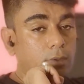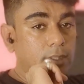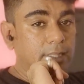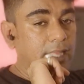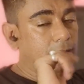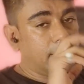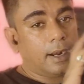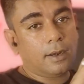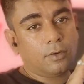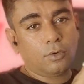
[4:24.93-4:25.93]
there
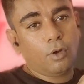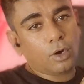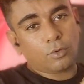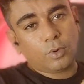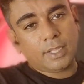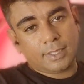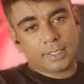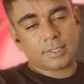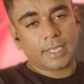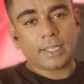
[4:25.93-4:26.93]
are not only
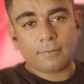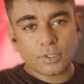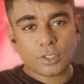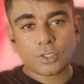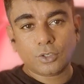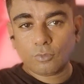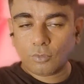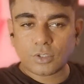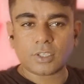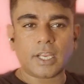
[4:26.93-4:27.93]
this, right? There was a
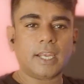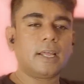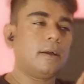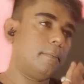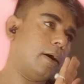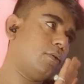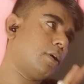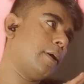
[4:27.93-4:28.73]
huge data about